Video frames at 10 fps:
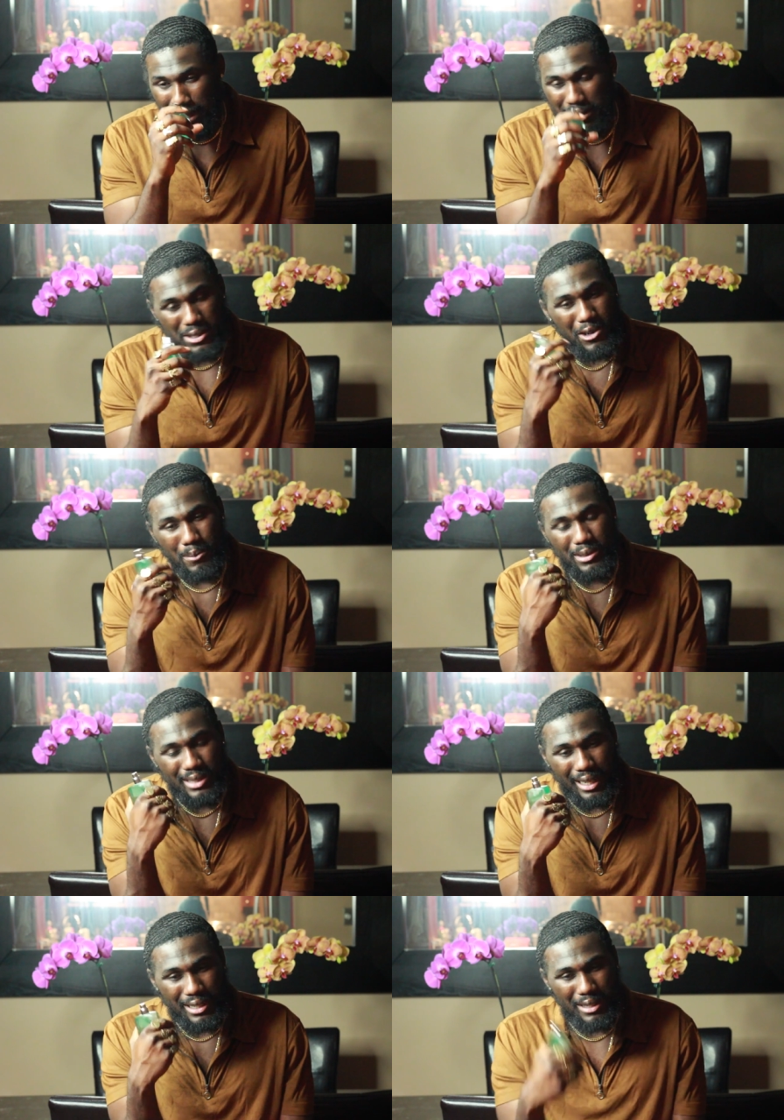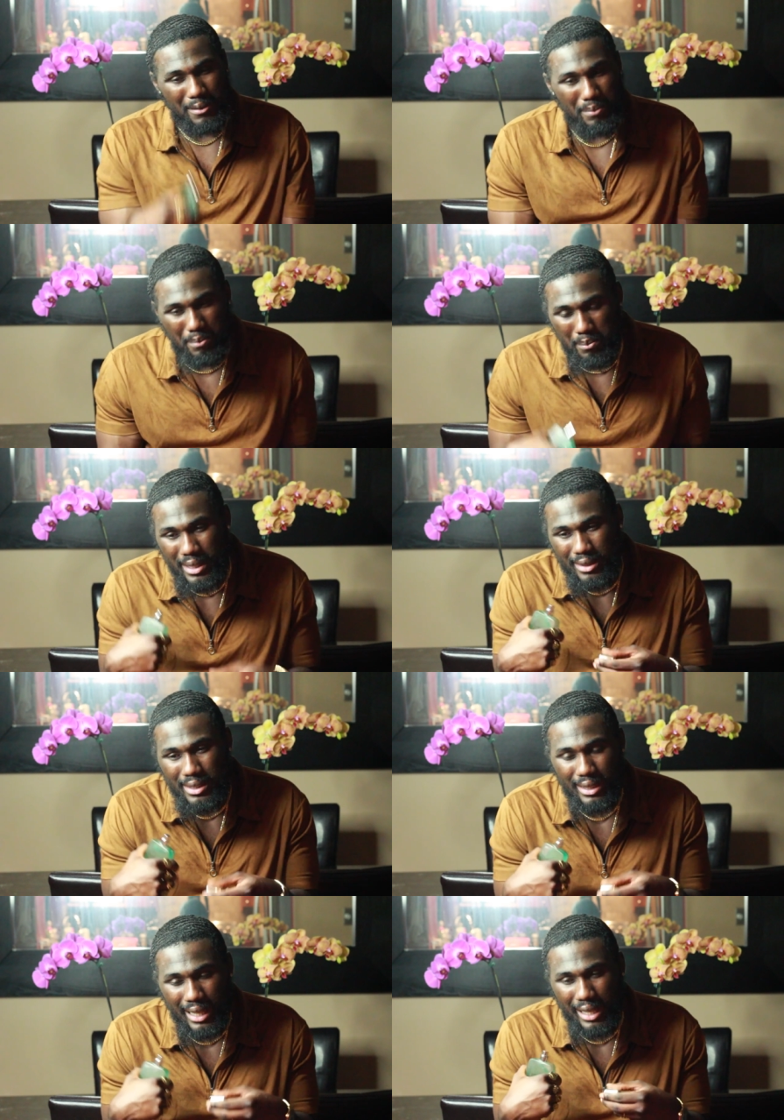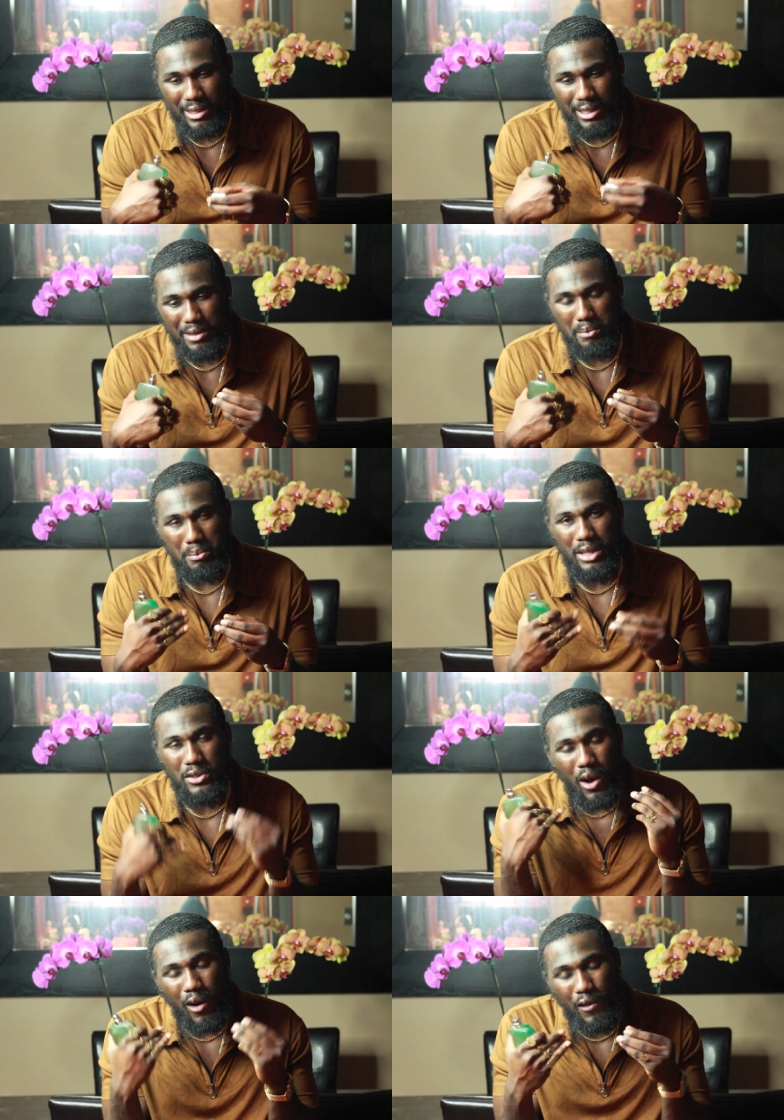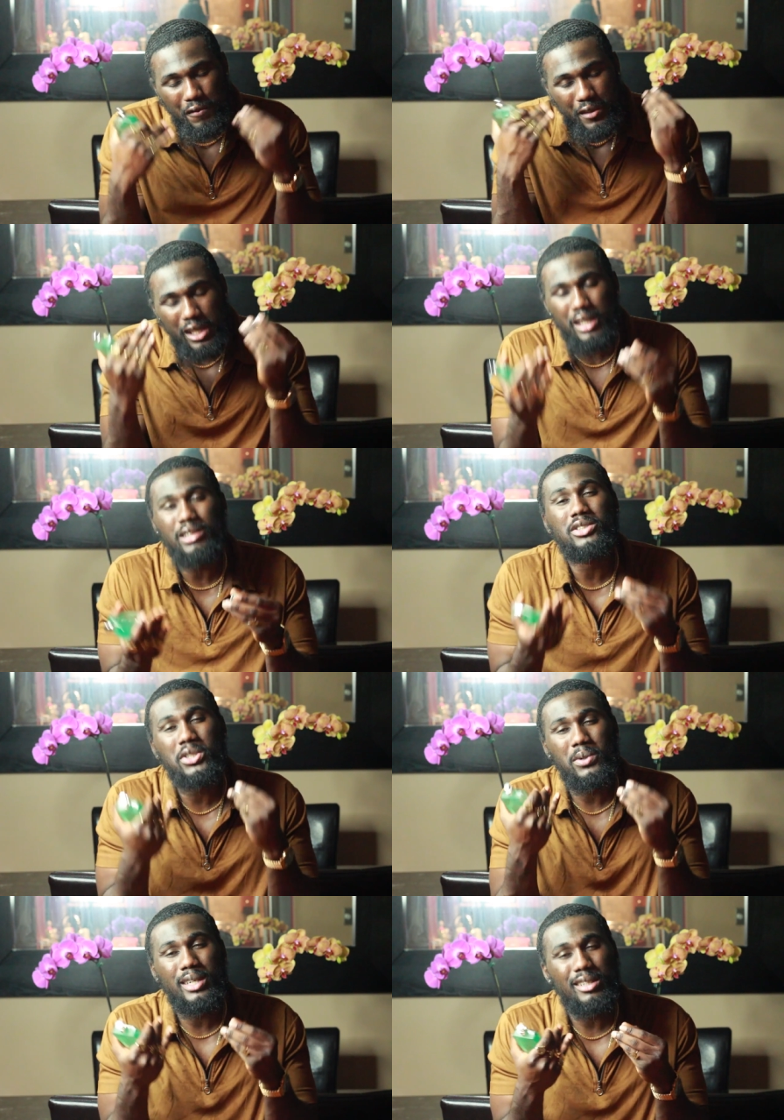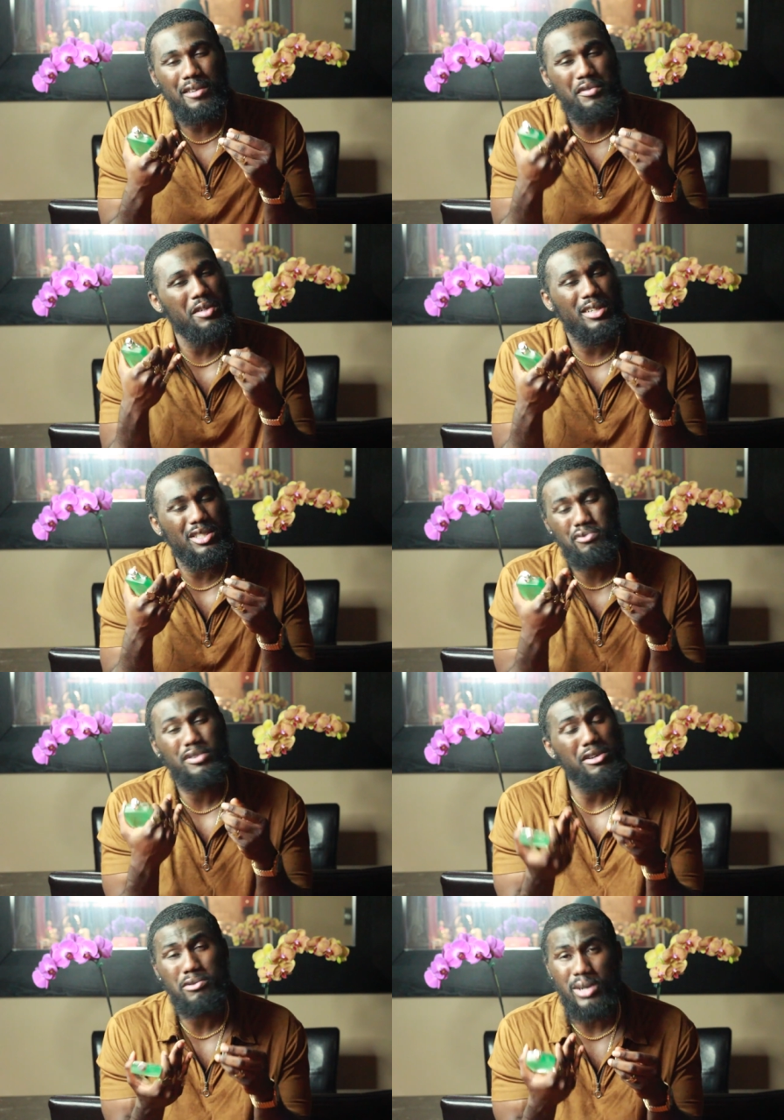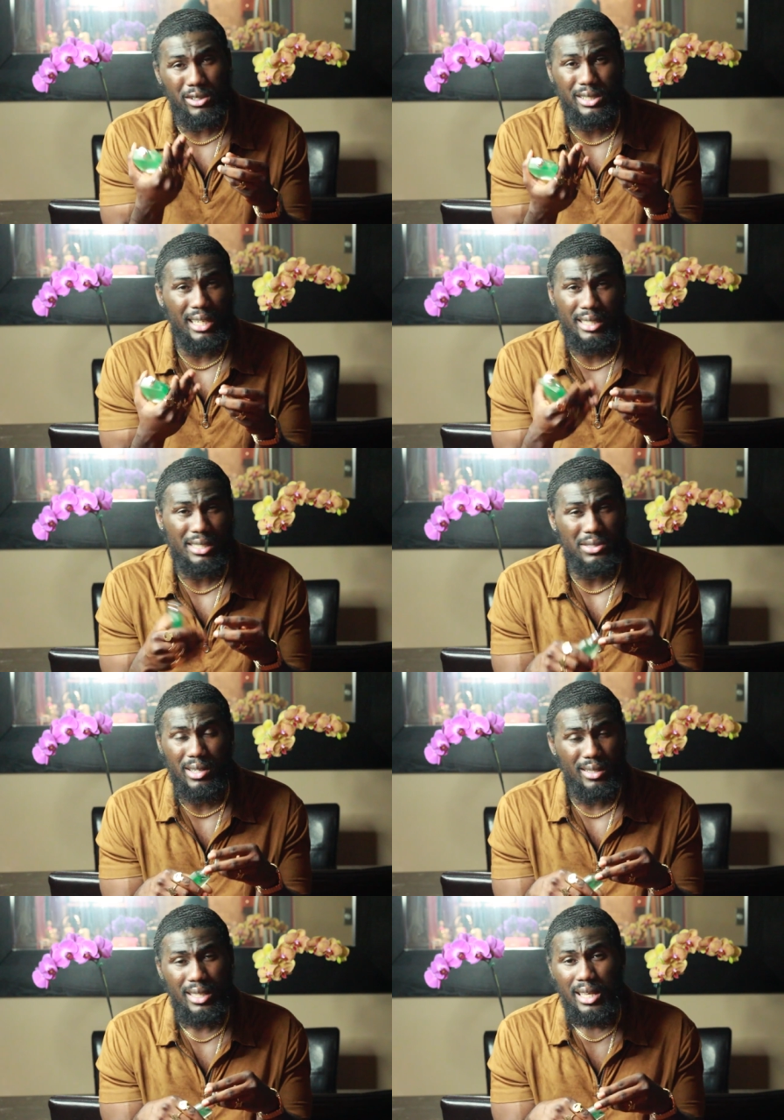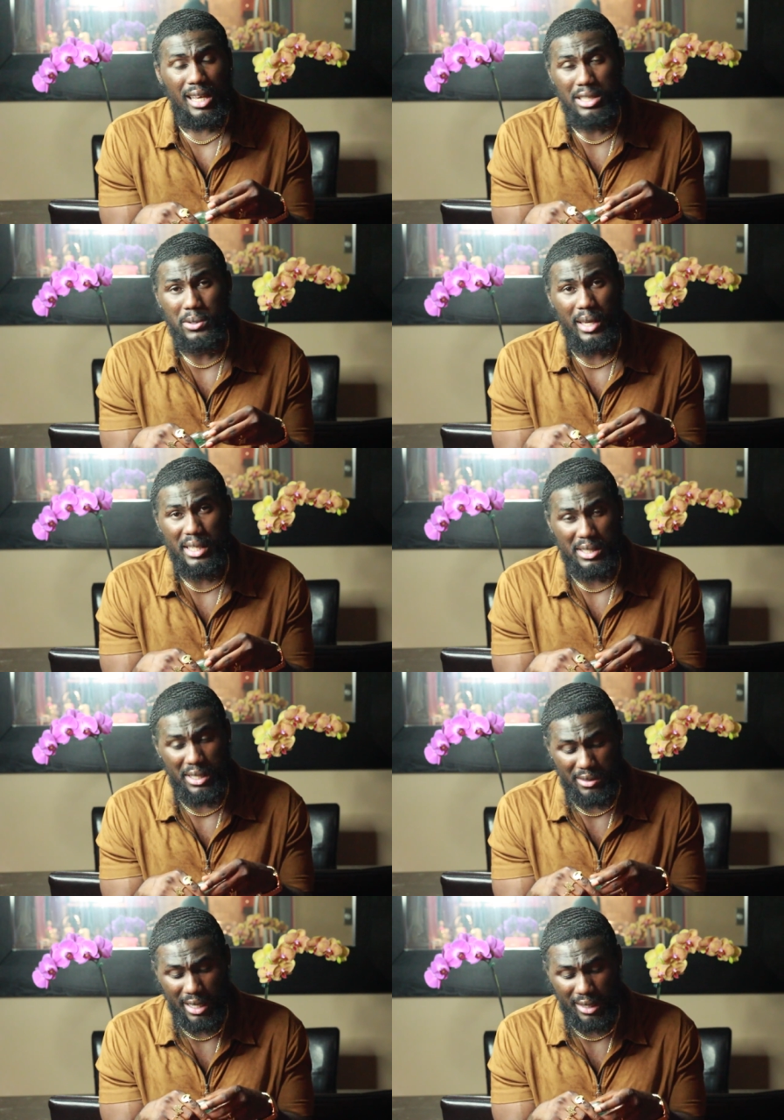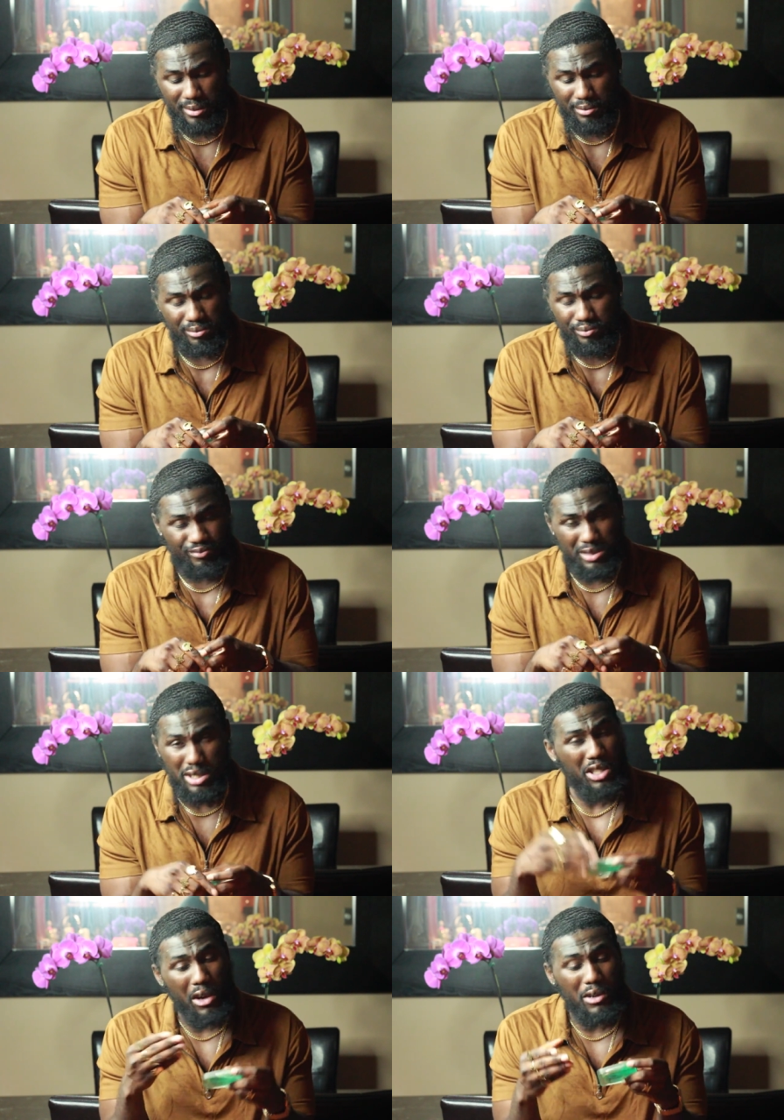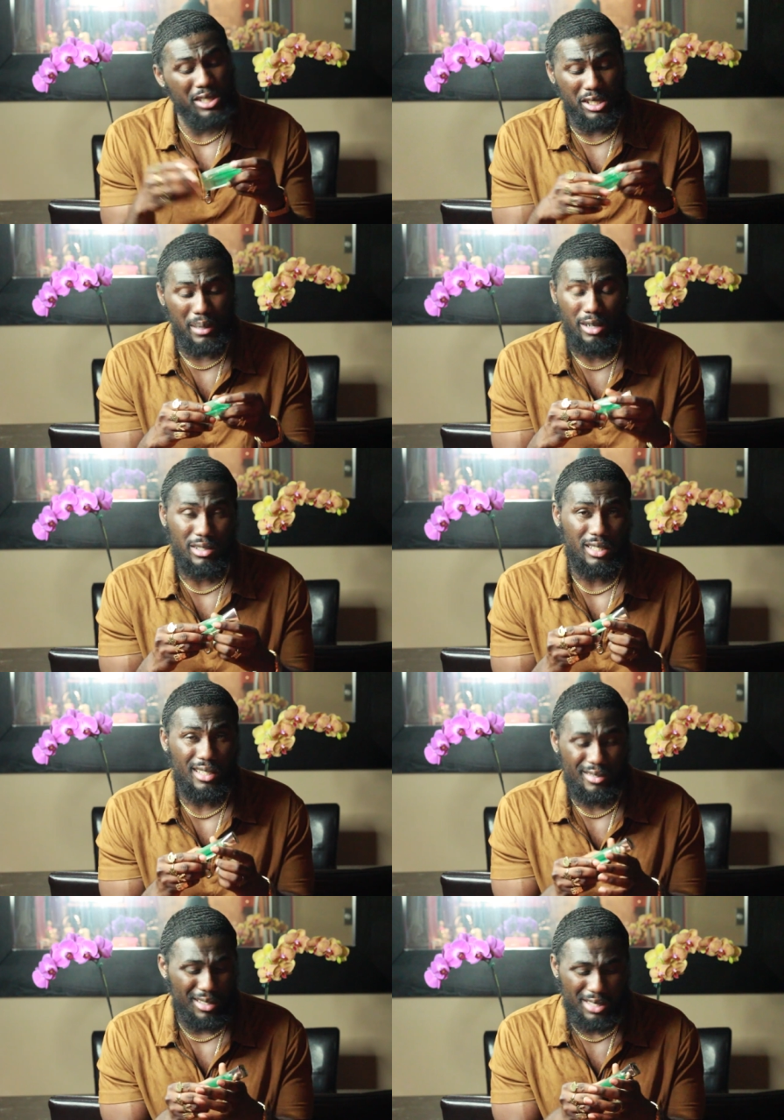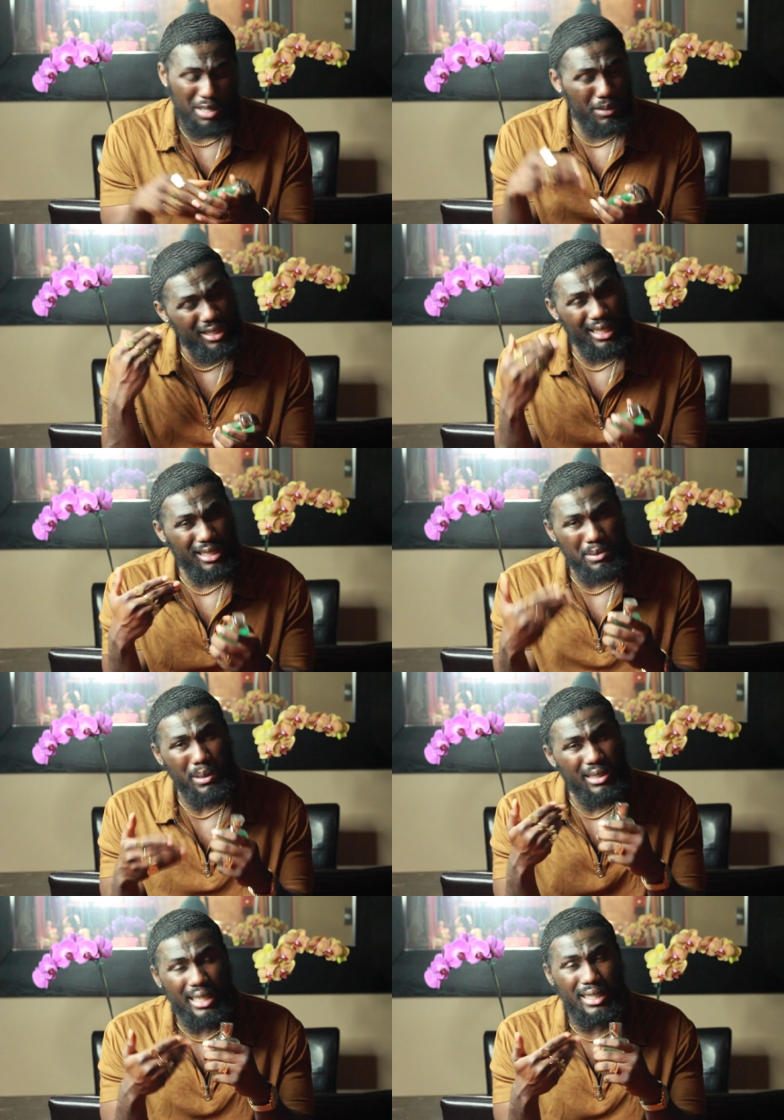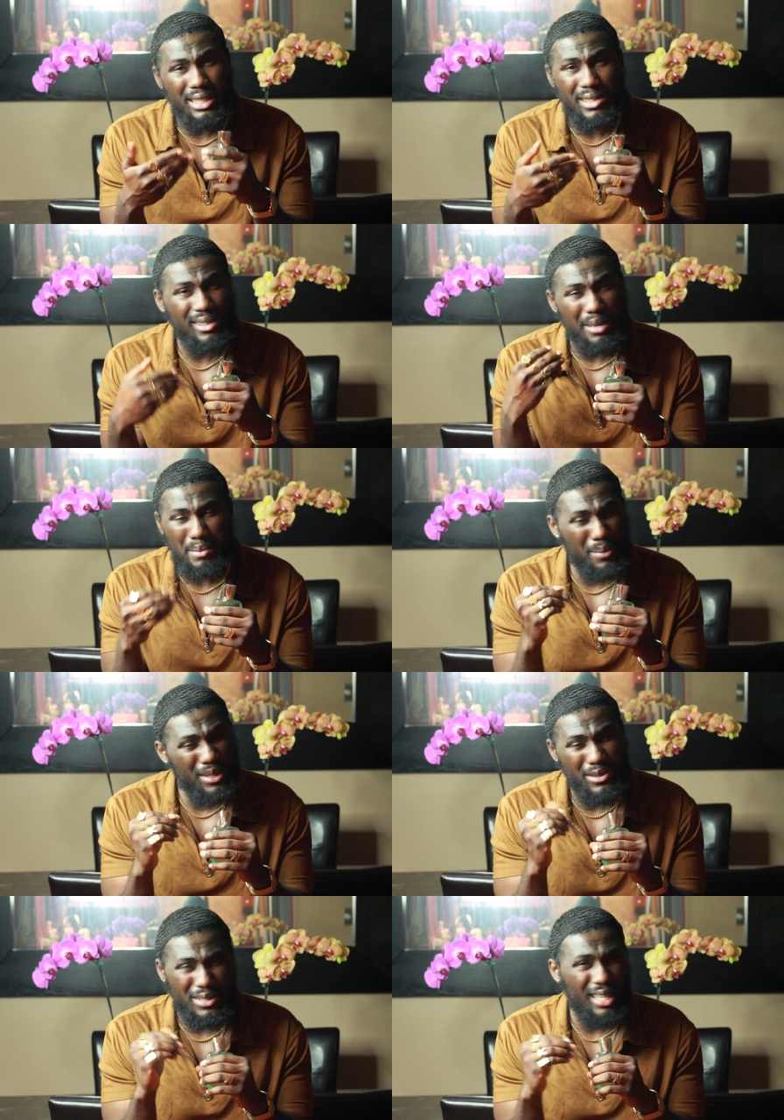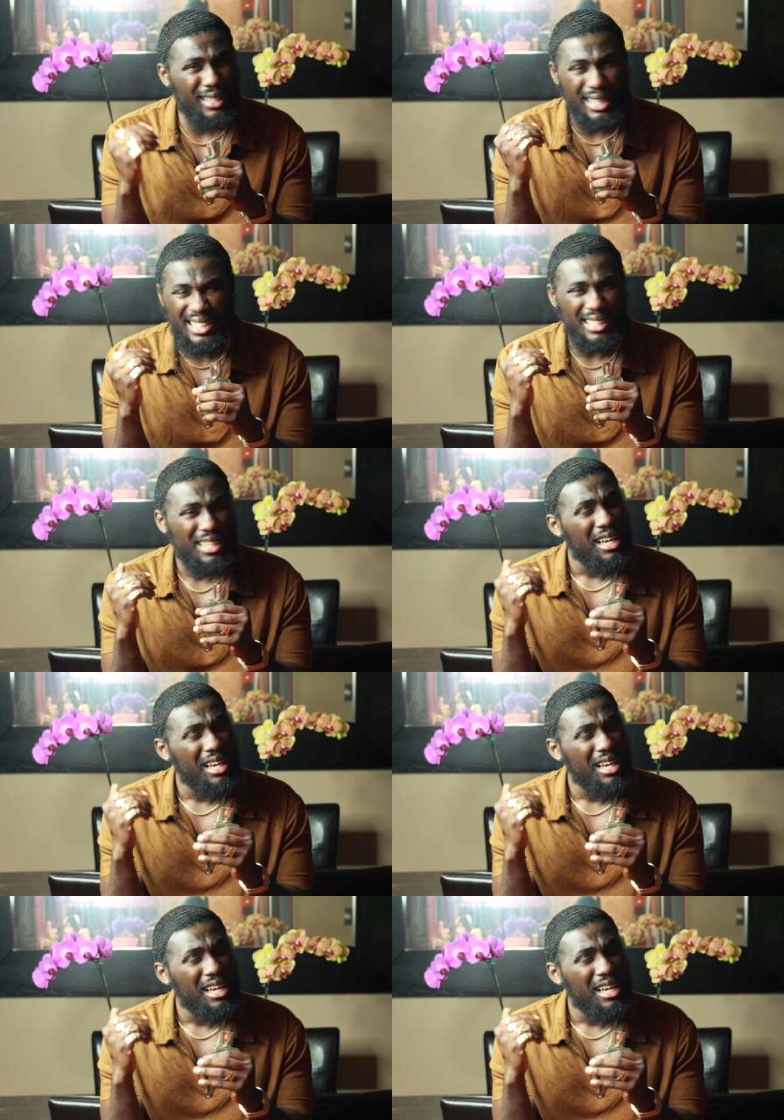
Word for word: is there almost like a minty like a menthol feel to it a very it's very well done it's not it's not anything like discouraging about it does anybody like smell that in there like maybe there's like an,